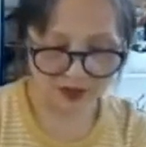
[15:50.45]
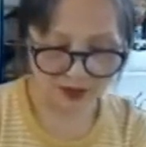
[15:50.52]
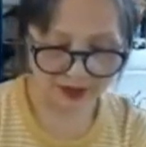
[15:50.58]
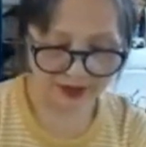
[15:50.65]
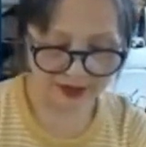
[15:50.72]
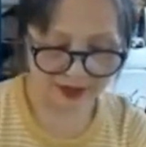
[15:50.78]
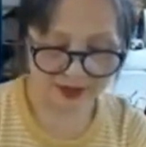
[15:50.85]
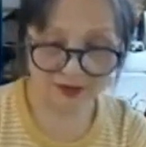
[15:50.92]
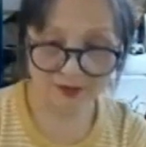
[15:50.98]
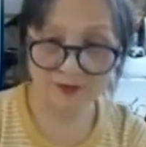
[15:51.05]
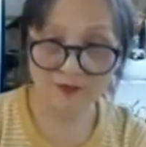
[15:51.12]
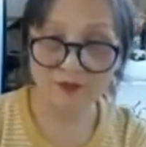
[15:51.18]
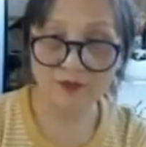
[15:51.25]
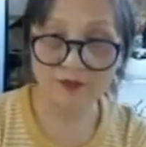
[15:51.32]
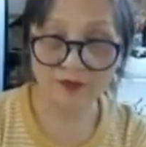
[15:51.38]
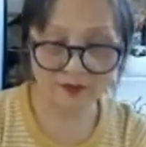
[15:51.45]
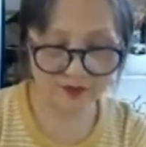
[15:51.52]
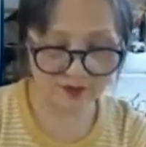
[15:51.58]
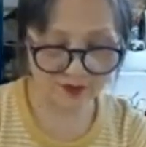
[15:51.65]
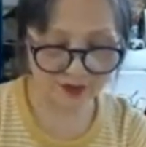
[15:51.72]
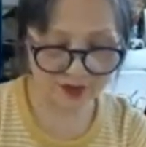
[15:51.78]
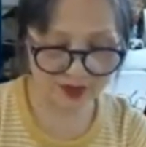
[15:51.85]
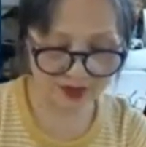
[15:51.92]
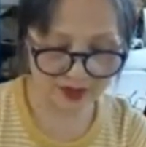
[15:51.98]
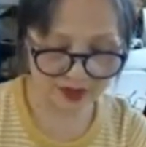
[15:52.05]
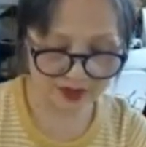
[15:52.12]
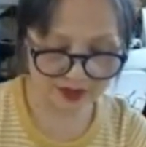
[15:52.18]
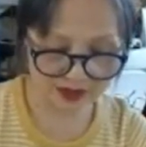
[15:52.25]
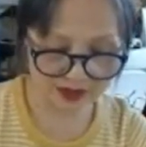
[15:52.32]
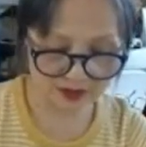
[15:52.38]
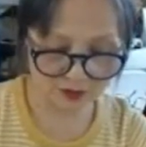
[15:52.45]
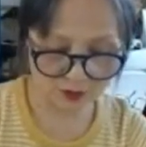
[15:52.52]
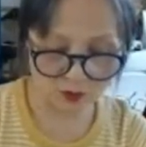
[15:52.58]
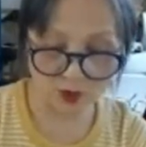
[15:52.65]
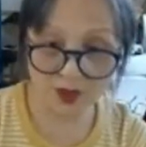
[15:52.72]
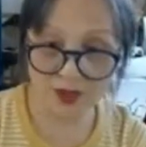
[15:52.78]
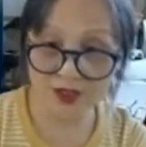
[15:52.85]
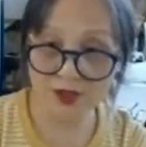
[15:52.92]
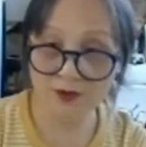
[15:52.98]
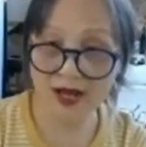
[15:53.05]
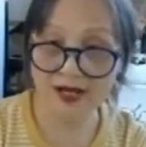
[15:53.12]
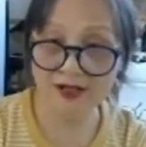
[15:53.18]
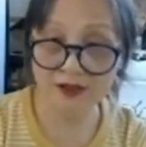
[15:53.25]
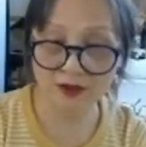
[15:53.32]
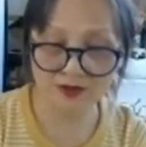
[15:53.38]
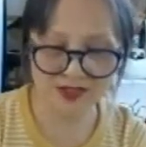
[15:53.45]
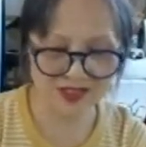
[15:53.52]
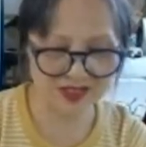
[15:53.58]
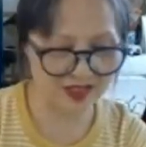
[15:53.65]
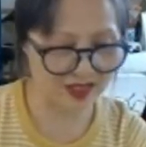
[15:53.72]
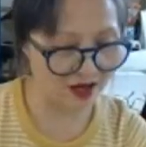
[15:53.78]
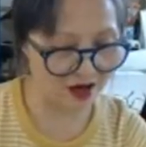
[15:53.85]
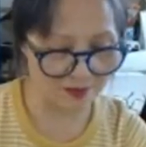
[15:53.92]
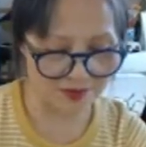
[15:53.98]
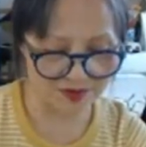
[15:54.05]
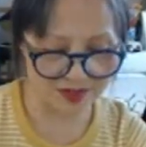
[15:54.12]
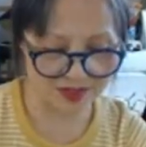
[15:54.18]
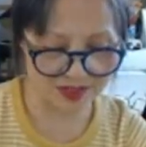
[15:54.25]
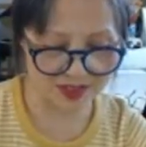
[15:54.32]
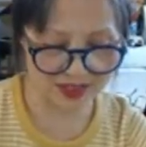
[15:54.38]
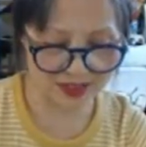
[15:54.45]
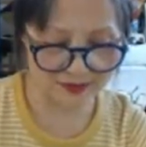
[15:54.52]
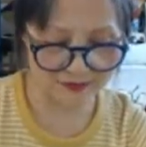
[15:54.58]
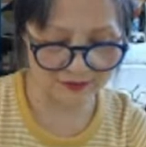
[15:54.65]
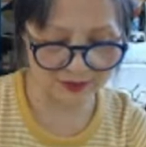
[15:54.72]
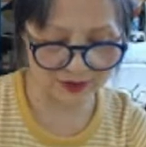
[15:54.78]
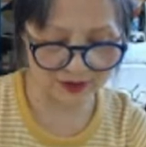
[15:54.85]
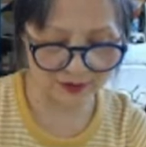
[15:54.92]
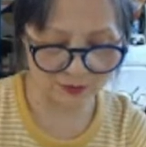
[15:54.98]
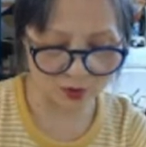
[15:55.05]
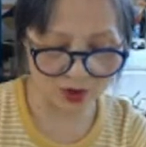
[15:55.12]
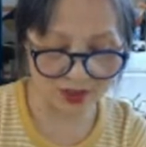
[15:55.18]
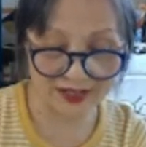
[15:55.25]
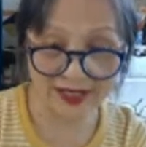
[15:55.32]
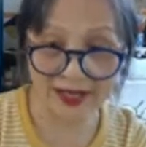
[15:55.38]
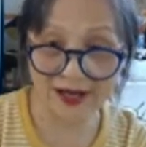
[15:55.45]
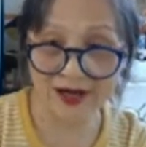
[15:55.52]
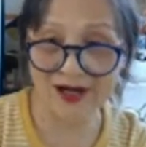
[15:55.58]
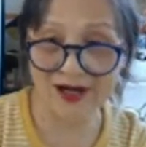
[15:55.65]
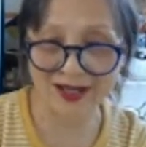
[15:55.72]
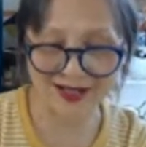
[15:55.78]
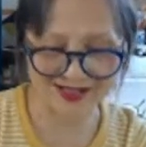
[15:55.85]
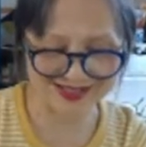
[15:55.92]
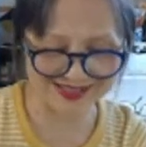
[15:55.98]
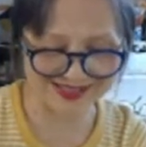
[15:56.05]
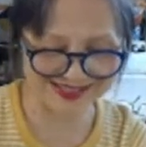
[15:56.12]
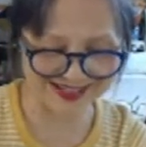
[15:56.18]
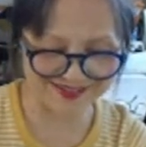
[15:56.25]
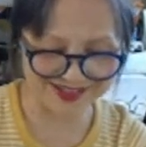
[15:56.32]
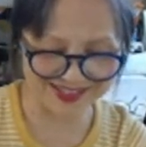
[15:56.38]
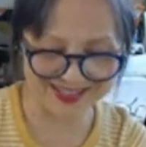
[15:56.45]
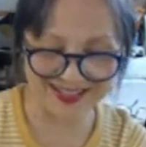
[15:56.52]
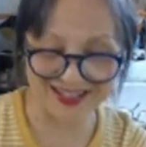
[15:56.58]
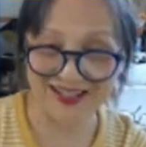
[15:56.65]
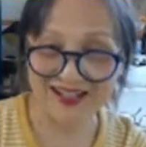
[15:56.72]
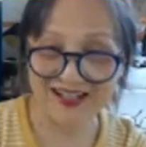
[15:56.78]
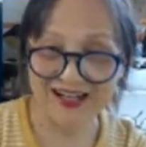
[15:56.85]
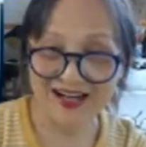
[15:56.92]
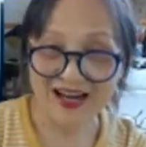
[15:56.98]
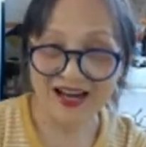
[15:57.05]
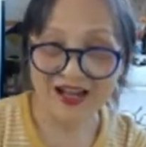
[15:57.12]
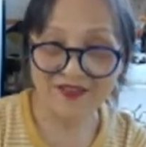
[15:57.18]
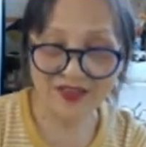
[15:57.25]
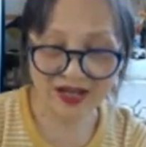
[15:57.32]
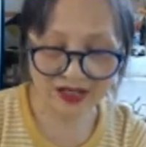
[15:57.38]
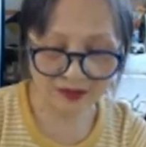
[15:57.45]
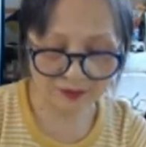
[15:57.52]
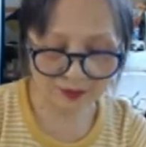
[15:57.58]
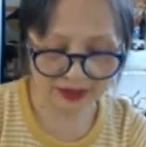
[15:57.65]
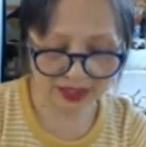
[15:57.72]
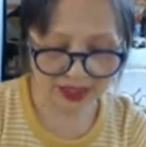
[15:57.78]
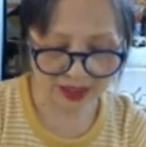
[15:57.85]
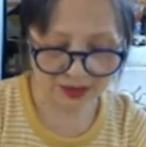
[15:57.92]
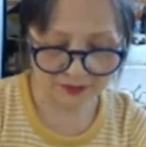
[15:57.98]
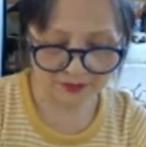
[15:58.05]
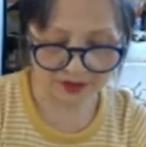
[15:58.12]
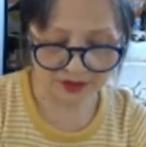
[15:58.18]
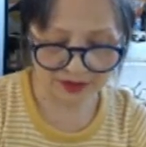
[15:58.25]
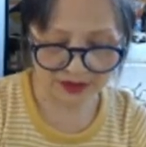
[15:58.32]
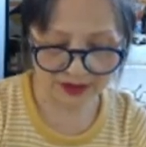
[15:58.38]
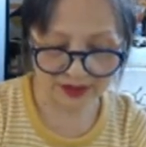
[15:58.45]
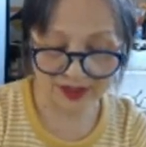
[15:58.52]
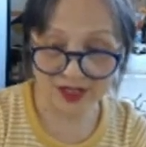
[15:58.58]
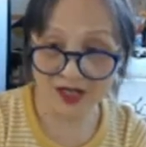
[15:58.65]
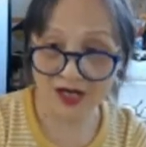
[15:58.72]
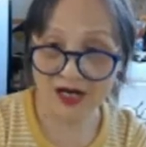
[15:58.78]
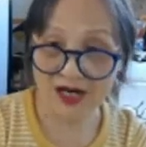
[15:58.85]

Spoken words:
Okay, so this word radical stay almost the same, more careless, I would say, and then become here,